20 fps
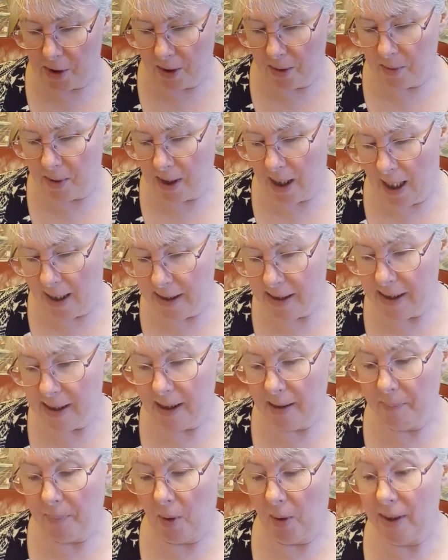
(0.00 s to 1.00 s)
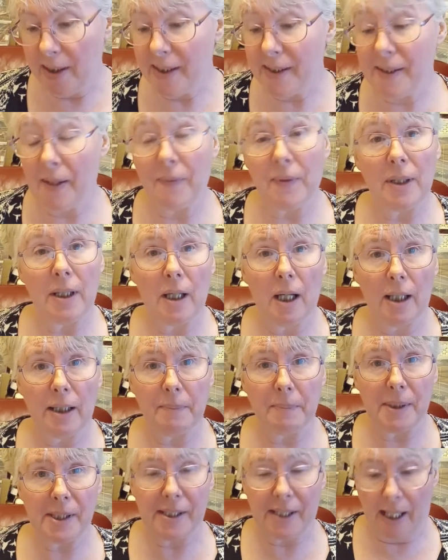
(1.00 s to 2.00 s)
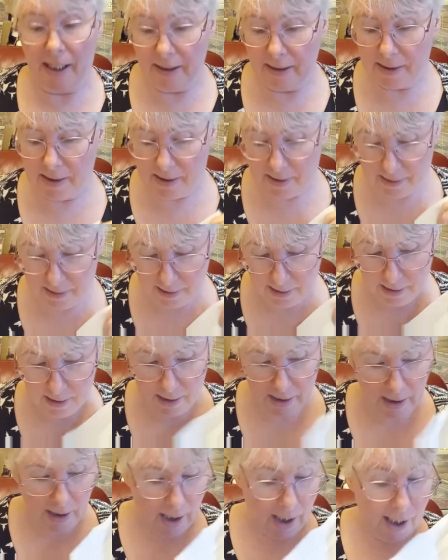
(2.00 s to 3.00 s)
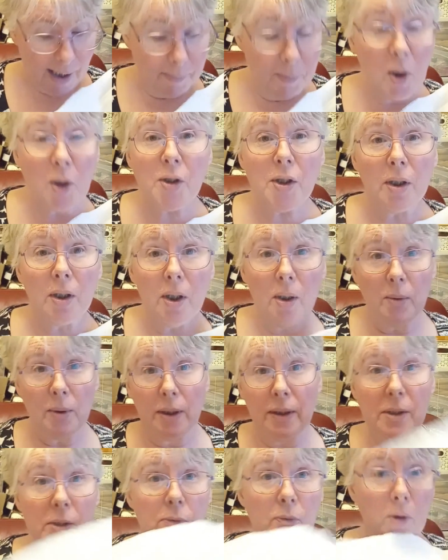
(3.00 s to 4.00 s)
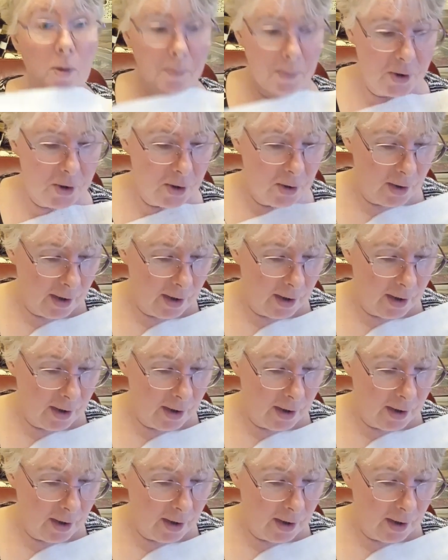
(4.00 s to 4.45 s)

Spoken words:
to 18.79%. I am not alone in this room, as you can